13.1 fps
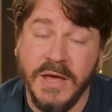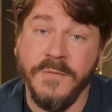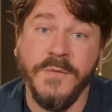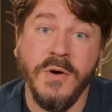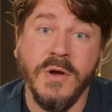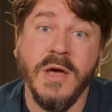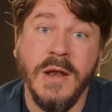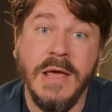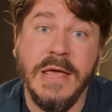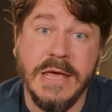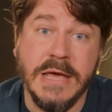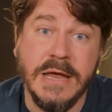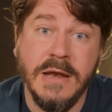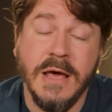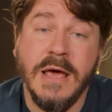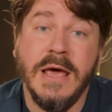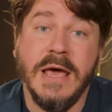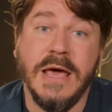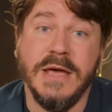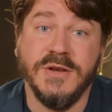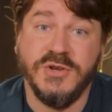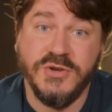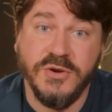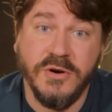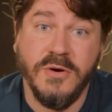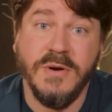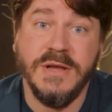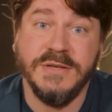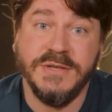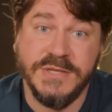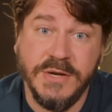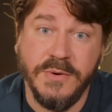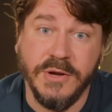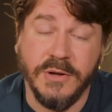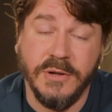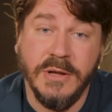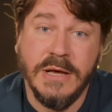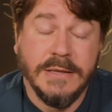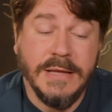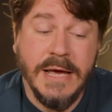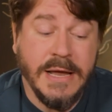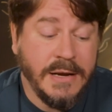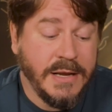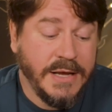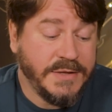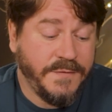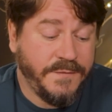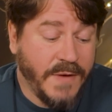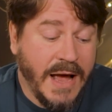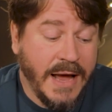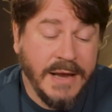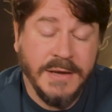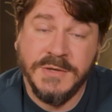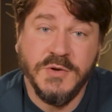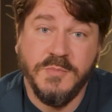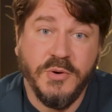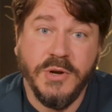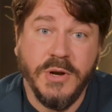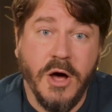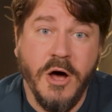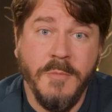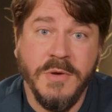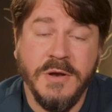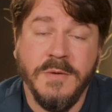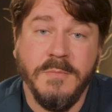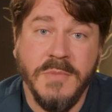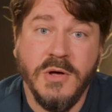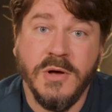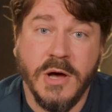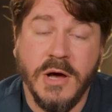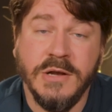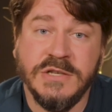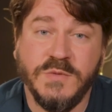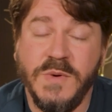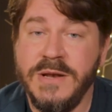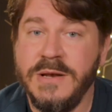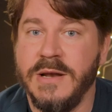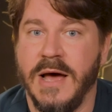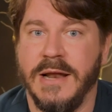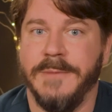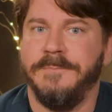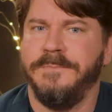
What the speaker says: If you're going to eat a sugary cereal, then it's fine to put almond milk unsweetened on it.